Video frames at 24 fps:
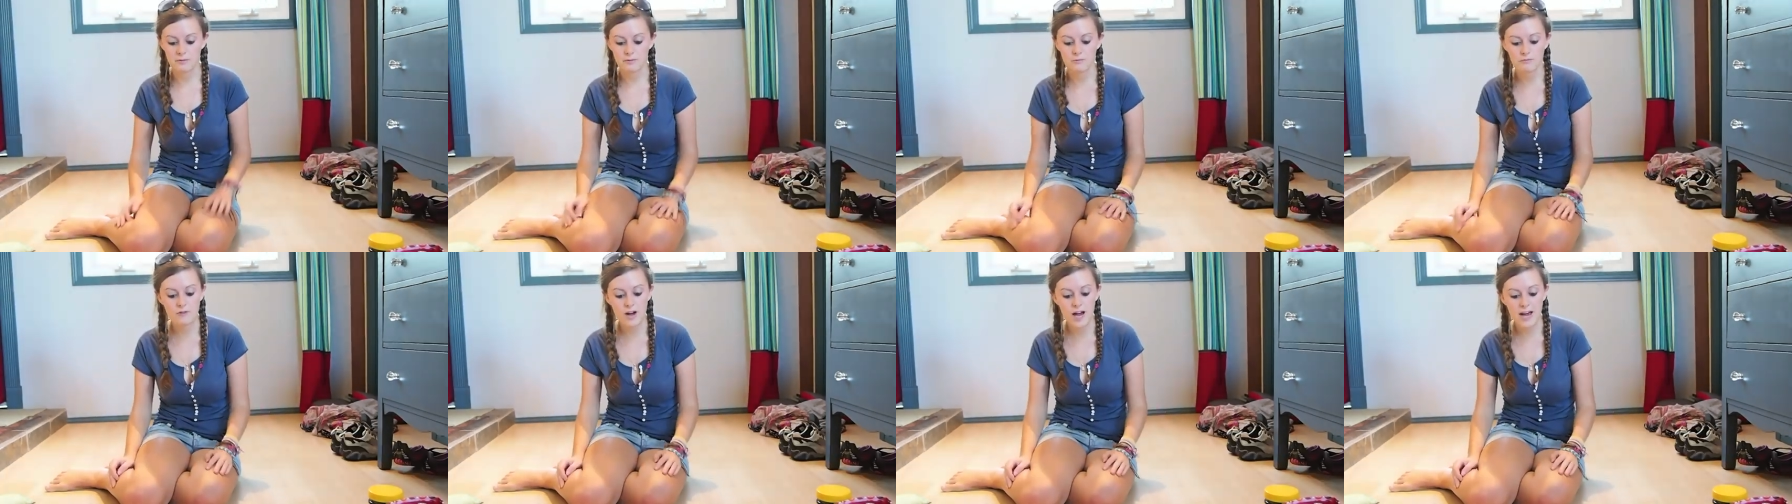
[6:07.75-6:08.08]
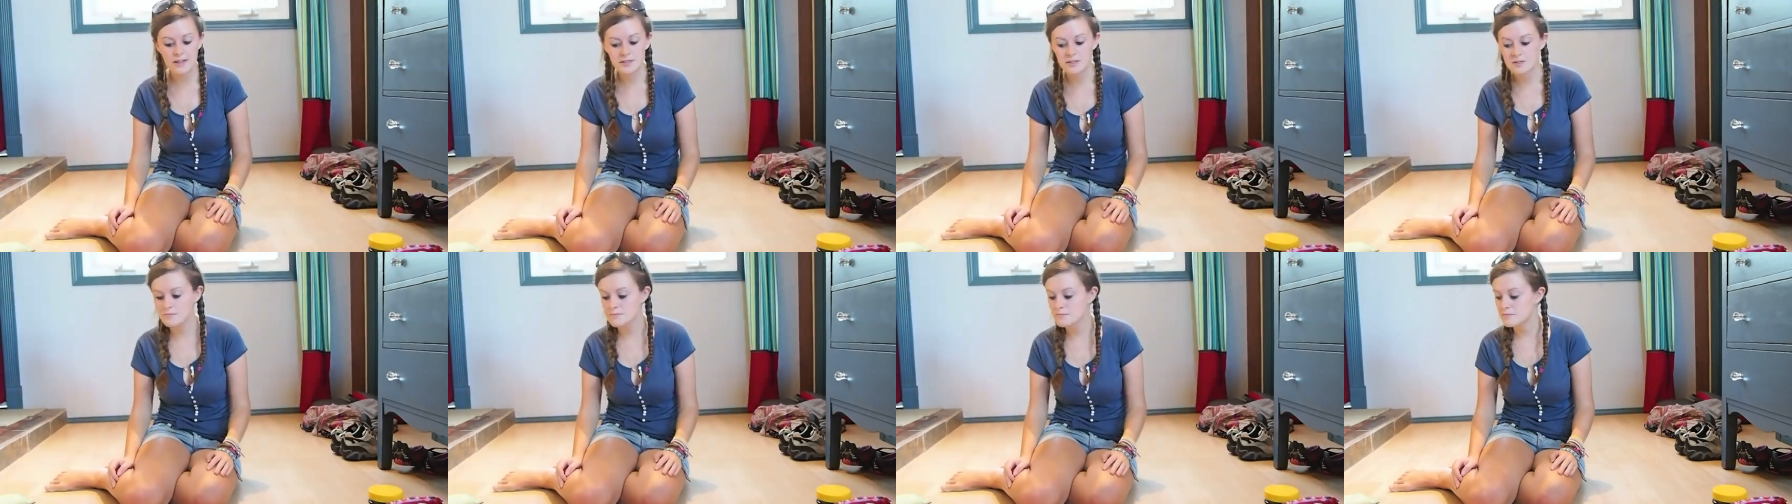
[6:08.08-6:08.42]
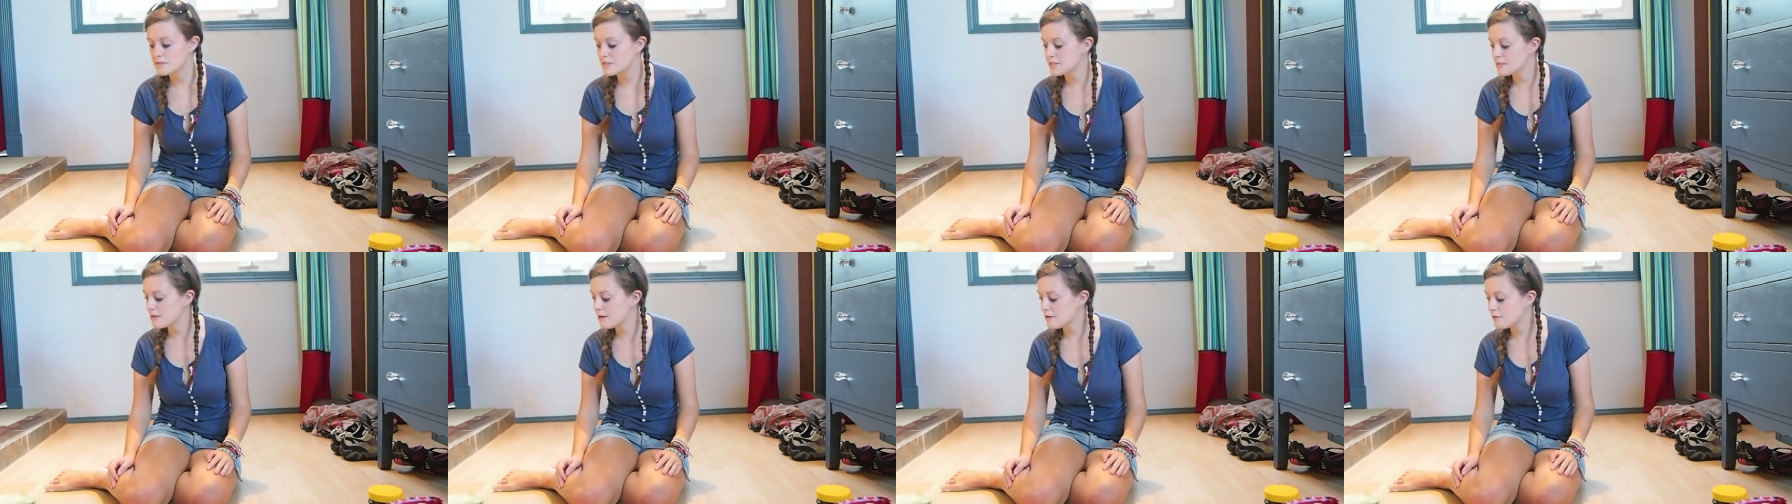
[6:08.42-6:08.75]
random
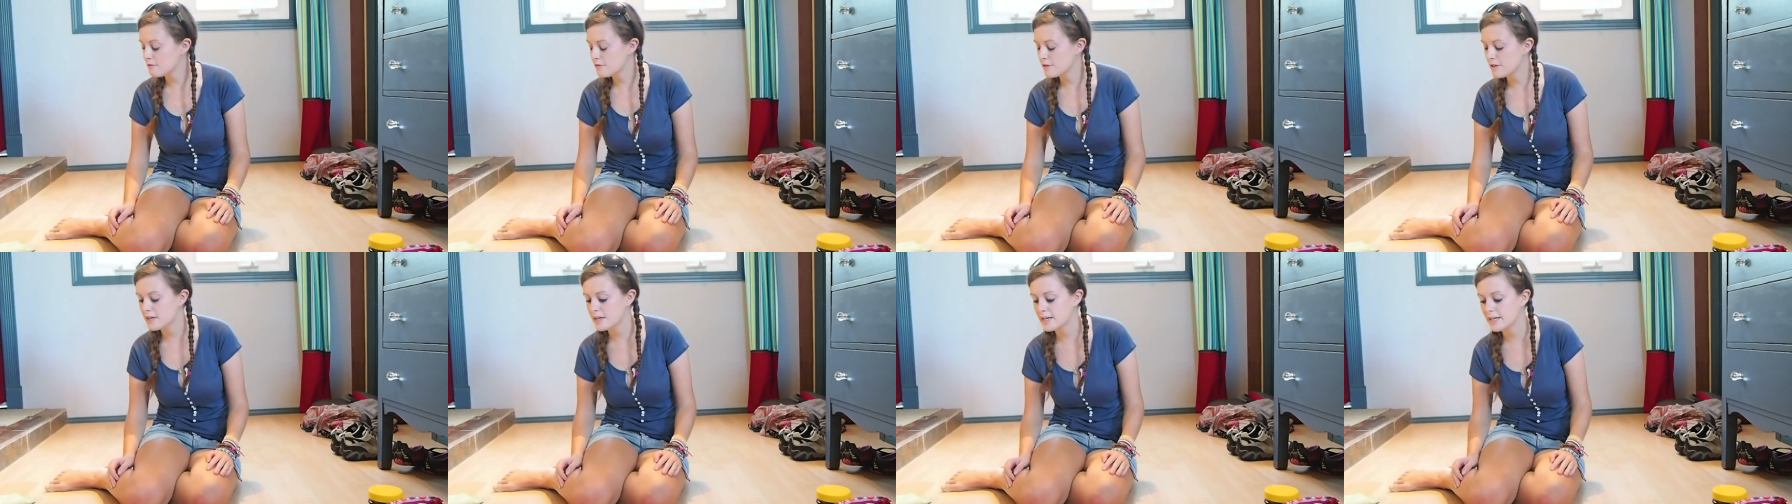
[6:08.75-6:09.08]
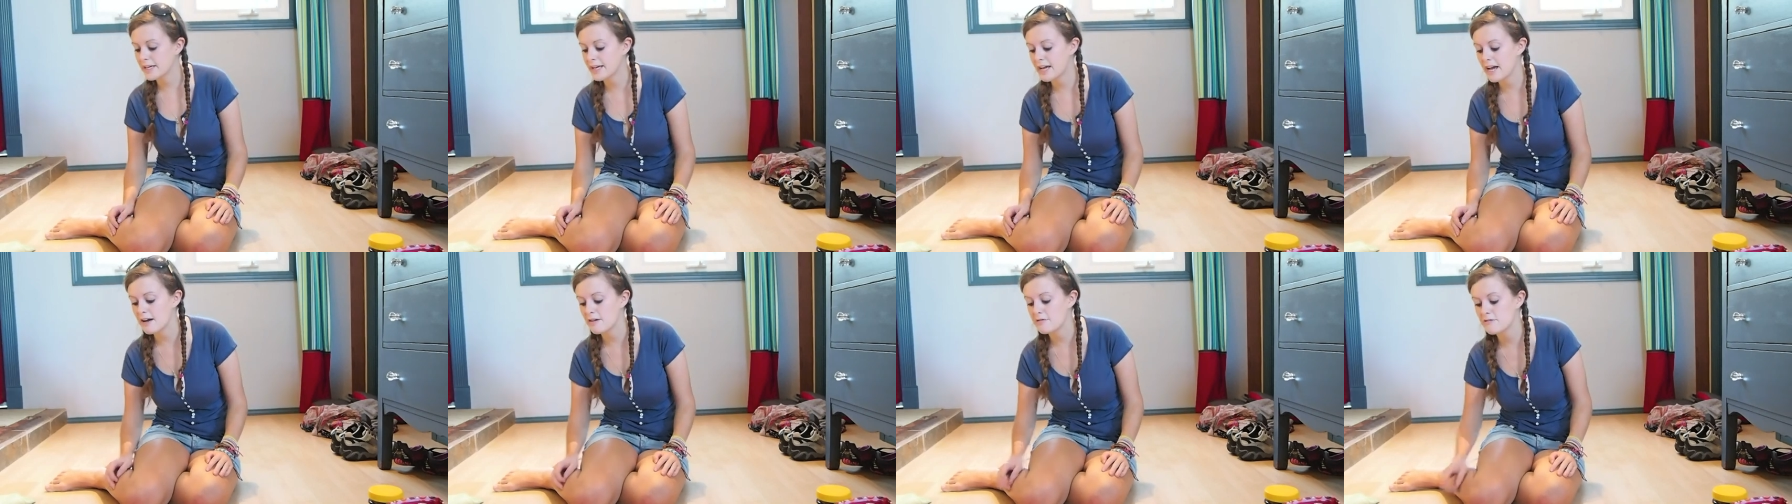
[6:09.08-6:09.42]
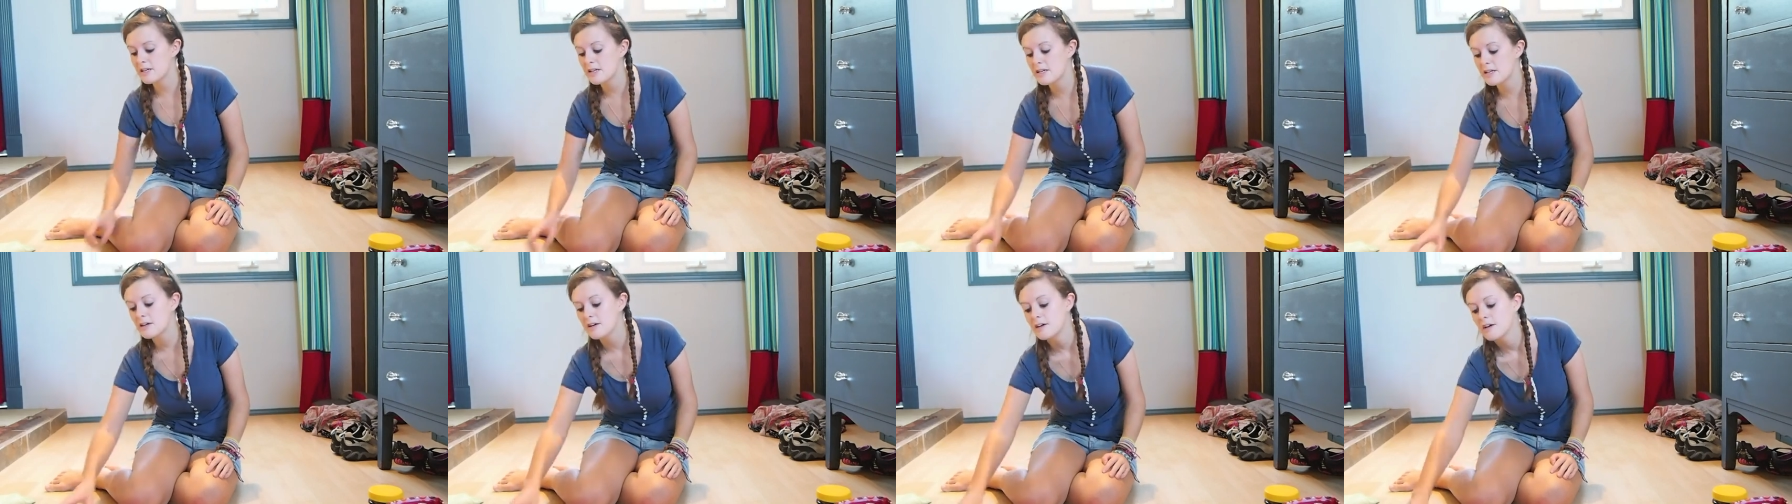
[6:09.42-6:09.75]
stuff that I
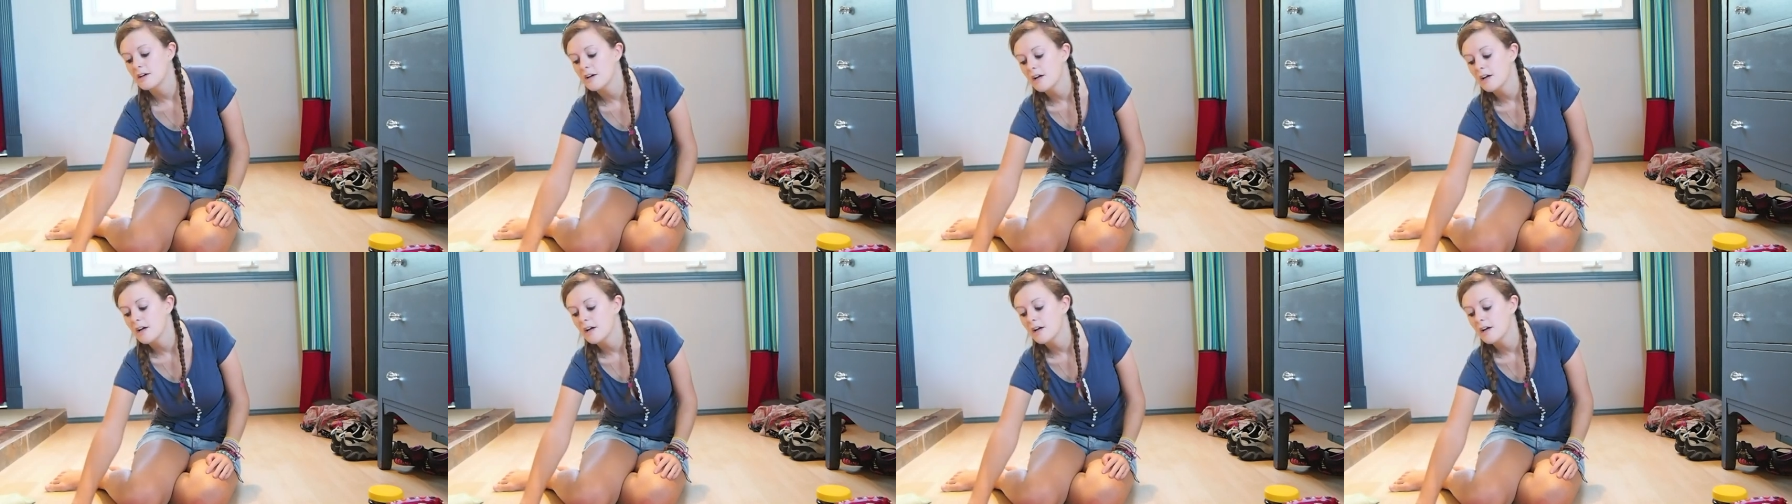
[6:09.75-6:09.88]
carry.